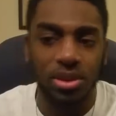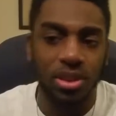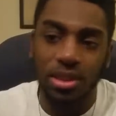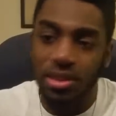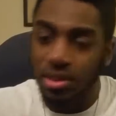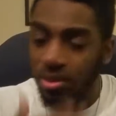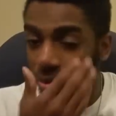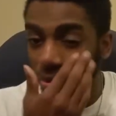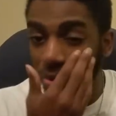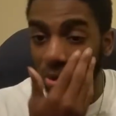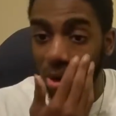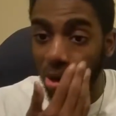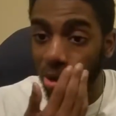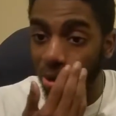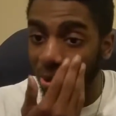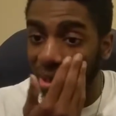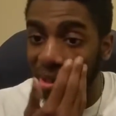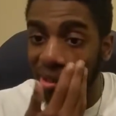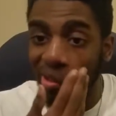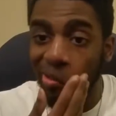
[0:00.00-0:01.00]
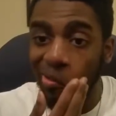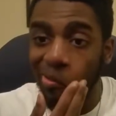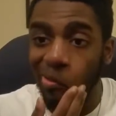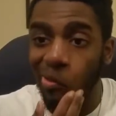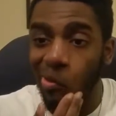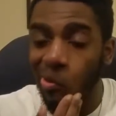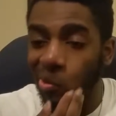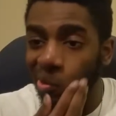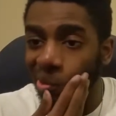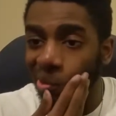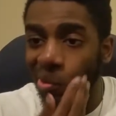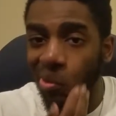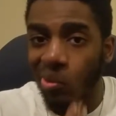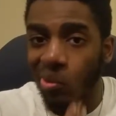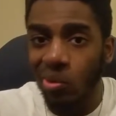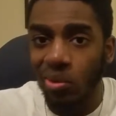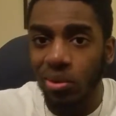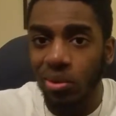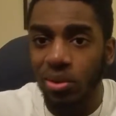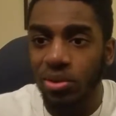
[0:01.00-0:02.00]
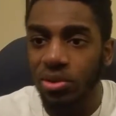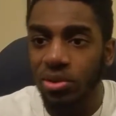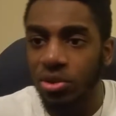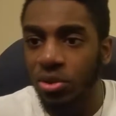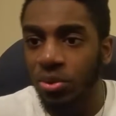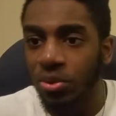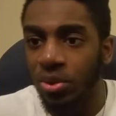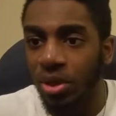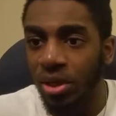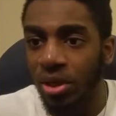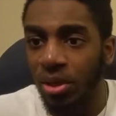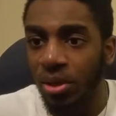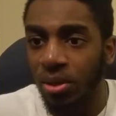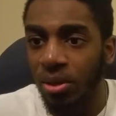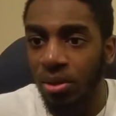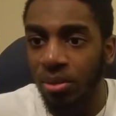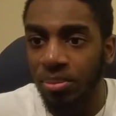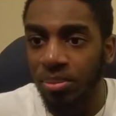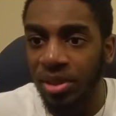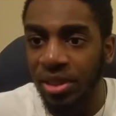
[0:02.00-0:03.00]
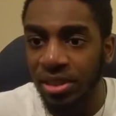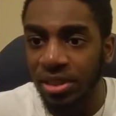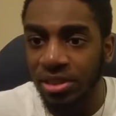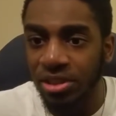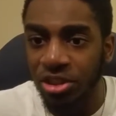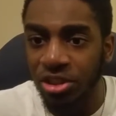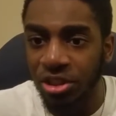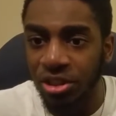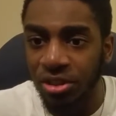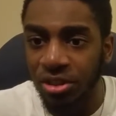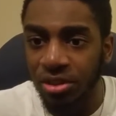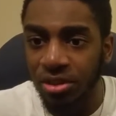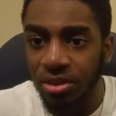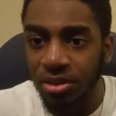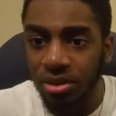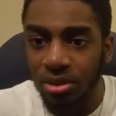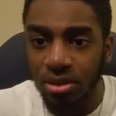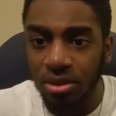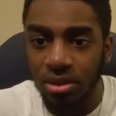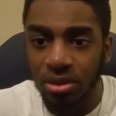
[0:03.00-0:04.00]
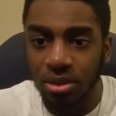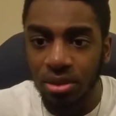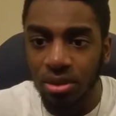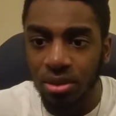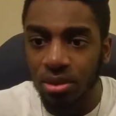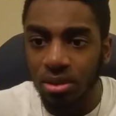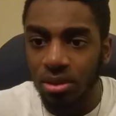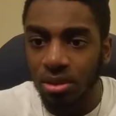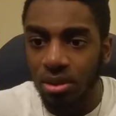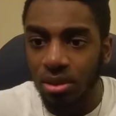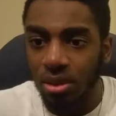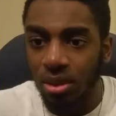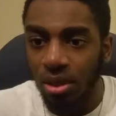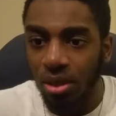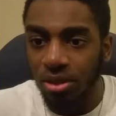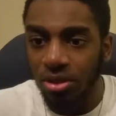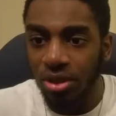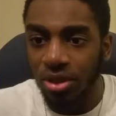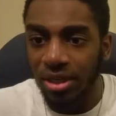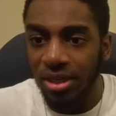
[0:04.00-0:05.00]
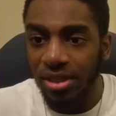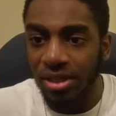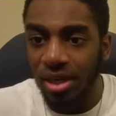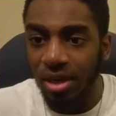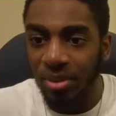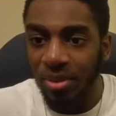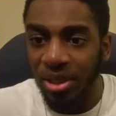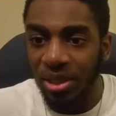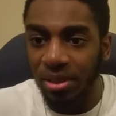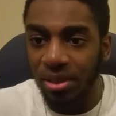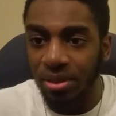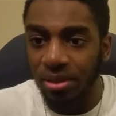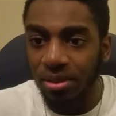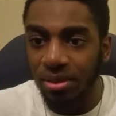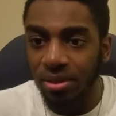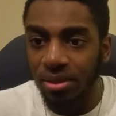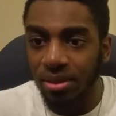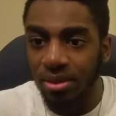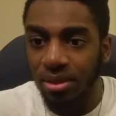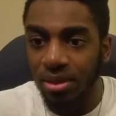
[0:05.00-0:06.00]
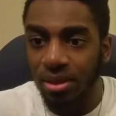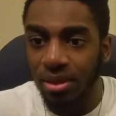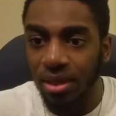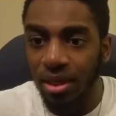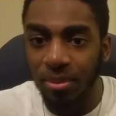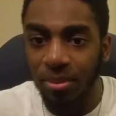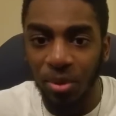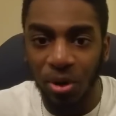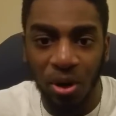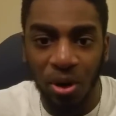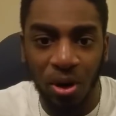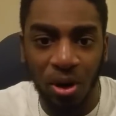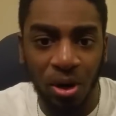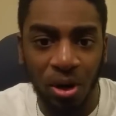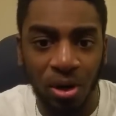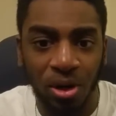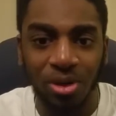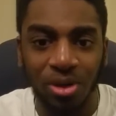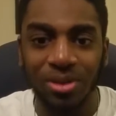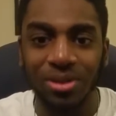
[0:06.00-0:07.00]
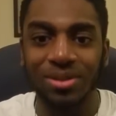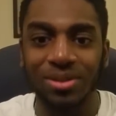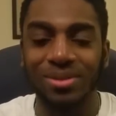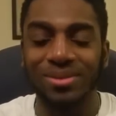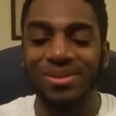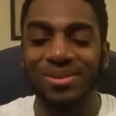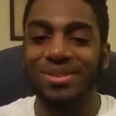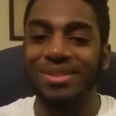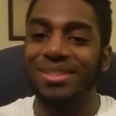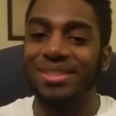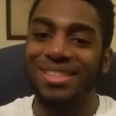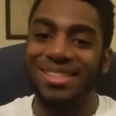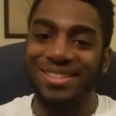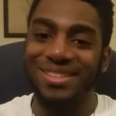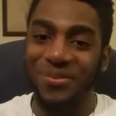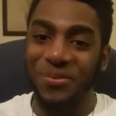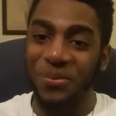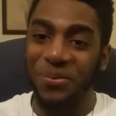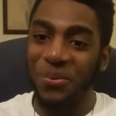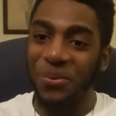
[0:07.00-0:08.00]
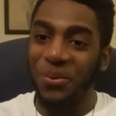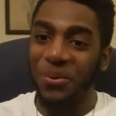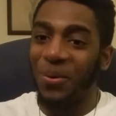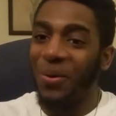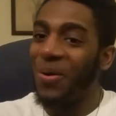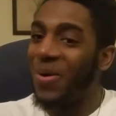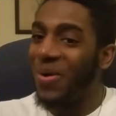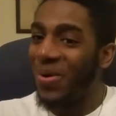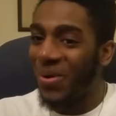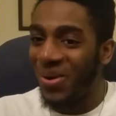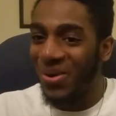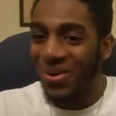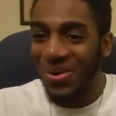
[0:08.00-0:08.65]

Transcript: Sends him the wrong way. Gets the goal. 2-0 PSG. Oh, he tried to dummy it. Neymar. Ooh.